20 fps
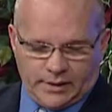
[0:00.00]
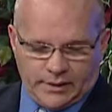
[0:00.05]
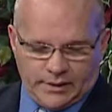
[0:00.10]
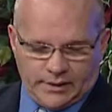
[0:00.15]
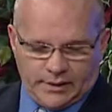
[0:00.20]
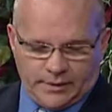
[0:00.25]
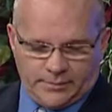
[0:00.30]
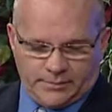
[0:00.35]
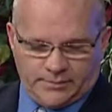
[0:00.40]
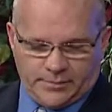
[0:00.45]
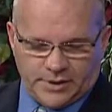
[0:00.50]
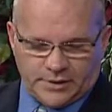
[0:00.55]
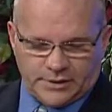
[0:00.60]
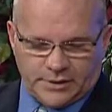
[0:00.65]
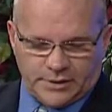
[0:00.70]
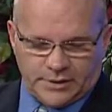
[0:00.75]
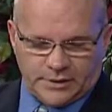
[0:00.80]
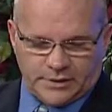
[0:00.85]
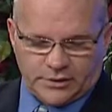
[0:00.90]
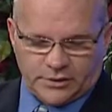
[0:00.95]

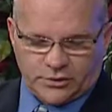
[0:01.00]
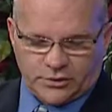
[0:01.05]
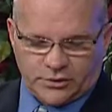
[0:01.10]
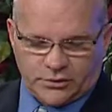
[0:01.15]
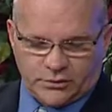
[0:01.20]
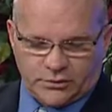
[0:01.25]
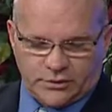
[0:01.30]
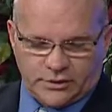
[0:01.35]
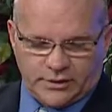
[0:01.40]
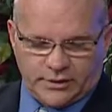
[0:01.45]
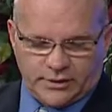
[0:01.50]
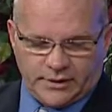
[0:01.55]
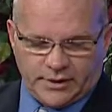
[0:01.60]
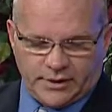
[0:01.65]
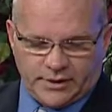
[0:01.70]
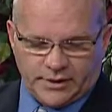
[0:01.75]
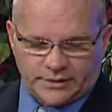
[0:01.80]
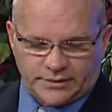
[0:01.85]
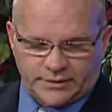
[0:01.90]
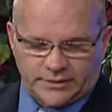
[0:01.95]
the issue
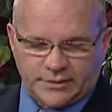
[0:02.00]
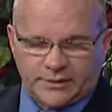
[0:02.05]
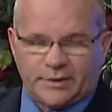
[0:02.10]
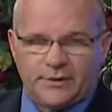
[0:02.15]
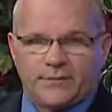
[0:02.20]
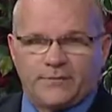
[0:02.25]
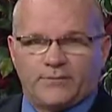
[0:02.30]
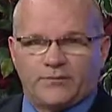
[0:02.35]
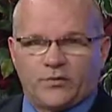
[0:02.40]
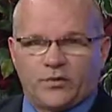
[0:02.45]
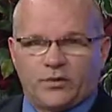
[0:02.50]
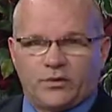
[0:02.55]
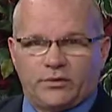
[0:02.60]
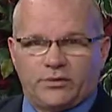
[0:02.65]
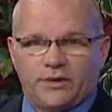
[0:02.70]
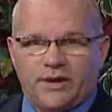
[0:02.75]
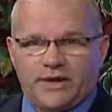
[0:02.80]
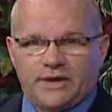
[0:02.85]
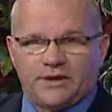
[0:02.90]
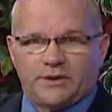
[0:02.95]
is
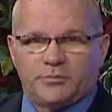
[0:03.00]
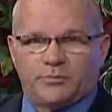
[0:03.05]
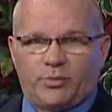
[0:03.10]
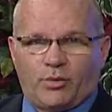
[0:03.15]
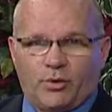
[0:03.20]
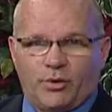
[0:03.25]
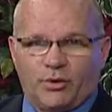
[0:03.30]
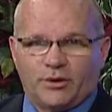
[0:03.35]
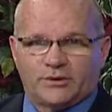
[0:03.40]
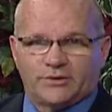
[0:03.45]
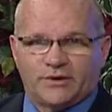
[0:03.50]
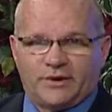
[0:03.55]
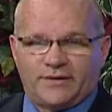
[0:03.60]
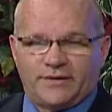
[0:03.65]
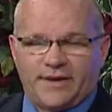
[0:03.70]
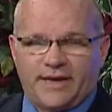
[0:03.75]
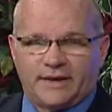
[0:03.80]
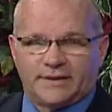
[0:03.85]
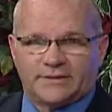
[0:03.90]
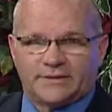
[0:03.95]
they did borings on
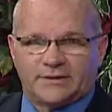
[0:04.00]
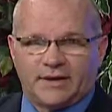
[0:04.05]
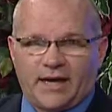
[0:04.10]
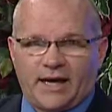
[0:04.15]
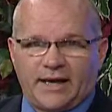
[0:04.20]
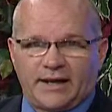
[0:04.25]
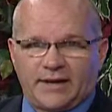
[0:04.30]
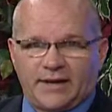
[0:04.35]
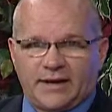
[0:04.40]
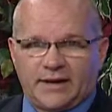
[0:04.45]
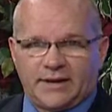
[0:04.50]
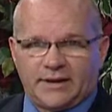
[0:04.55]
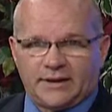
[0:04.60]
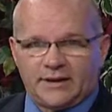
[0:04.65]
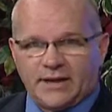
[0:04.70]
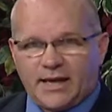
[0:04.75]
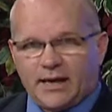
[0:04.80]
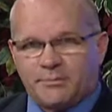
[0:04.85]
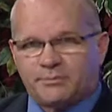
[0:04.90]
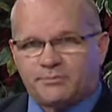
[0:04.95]
that site, and
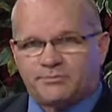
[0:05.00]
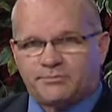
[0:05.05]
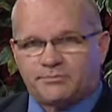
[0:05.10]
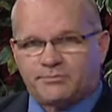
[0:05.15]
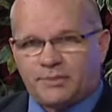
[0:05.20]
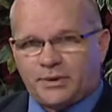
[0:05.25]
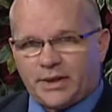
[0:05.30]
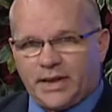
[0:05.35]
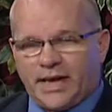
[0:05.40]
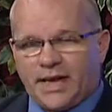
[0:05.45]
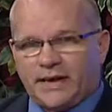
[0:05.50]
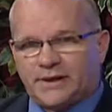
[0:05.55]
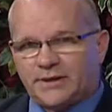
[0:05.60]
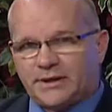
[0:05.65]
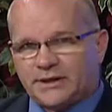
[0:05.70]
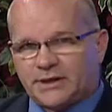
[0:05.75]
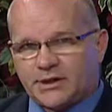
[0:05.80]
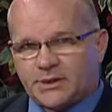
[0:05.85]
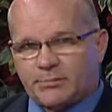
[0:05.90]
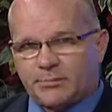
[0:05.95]
in that plan
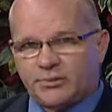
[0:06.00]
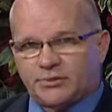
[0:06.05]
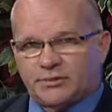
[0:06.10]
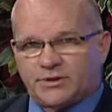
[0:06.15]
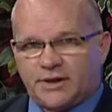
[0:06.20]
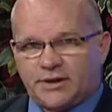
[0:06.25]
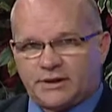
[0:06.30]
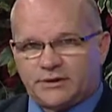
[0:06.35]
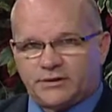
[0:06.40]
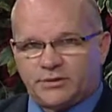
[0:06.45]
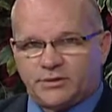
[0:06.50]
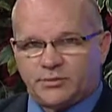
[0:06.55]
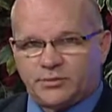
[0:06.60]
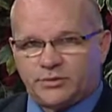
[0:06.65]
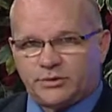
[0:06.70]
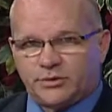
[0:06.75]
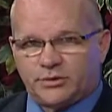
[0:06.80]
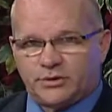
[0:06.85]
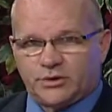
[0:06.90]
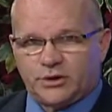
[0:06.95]
that they presented to the
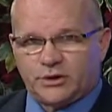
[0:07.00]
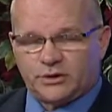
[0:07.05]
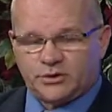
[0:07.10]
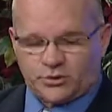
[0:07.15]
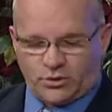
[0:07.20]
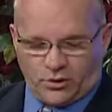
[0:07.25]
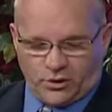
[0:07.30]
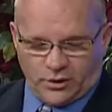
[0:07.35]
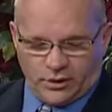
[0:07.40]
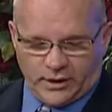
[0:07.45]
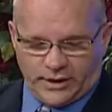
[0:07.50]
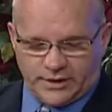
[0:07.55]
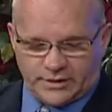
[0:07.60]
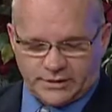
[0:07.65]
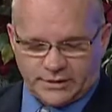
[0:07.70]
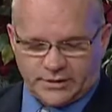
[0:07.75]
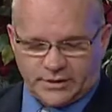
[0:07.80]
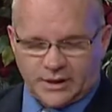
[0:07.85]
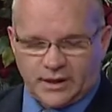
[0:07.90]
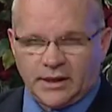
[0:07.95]
Pollution Control
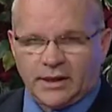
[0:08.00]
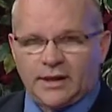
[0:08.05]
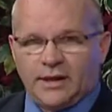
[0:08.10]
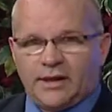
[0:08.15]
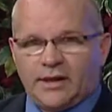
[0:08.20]
Agency,